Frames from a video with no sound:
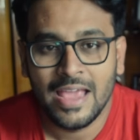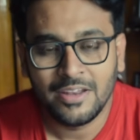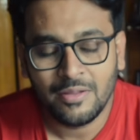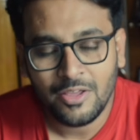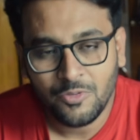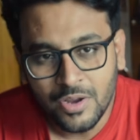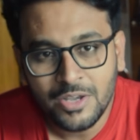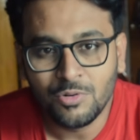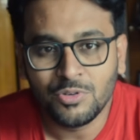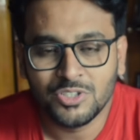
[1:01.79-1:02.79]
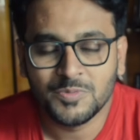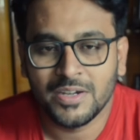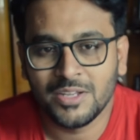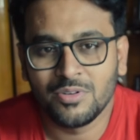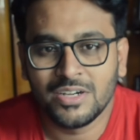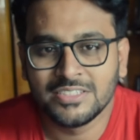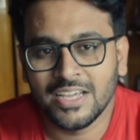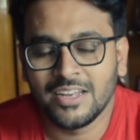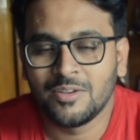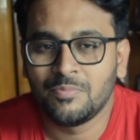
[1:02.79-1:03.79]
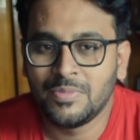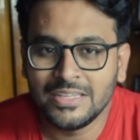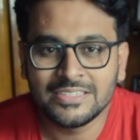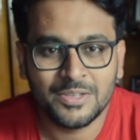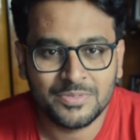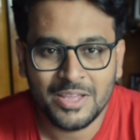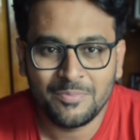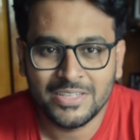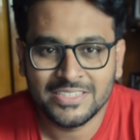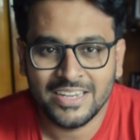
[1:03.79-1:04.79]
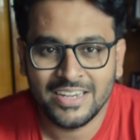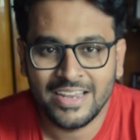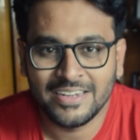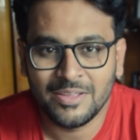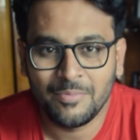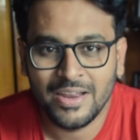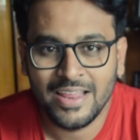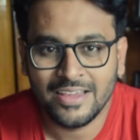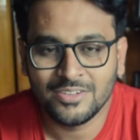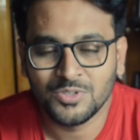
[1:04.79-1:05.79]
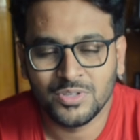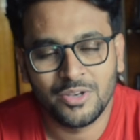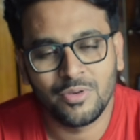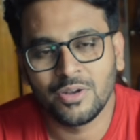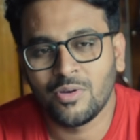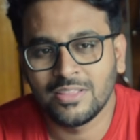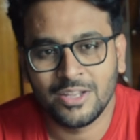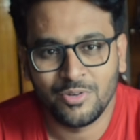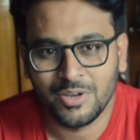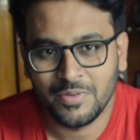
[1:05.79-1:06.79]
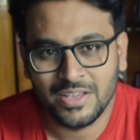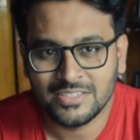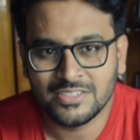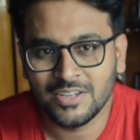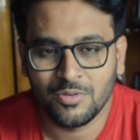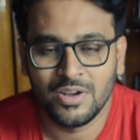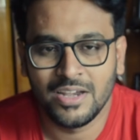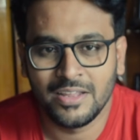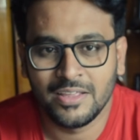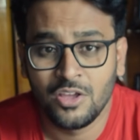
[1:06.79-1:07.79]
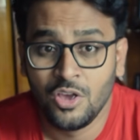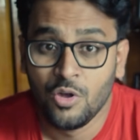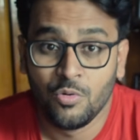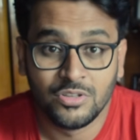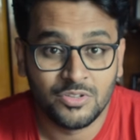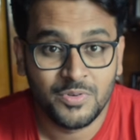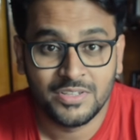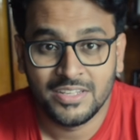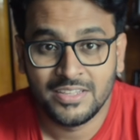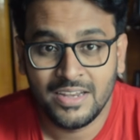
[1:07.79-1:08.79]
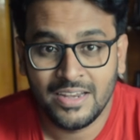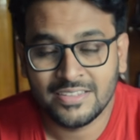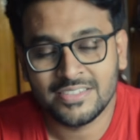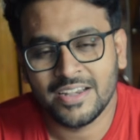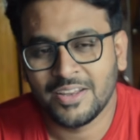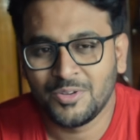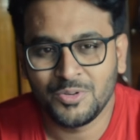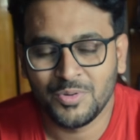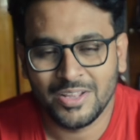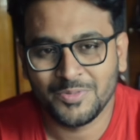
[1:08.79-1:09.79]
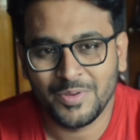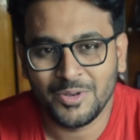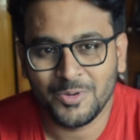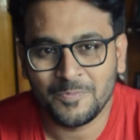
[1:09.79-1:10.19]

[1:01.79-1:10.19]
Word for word: And if you are new to this particular channel, please subscribe my channel and hit the bell icon so that you get all the notifications regularly. Without further delay, let's get into today's video.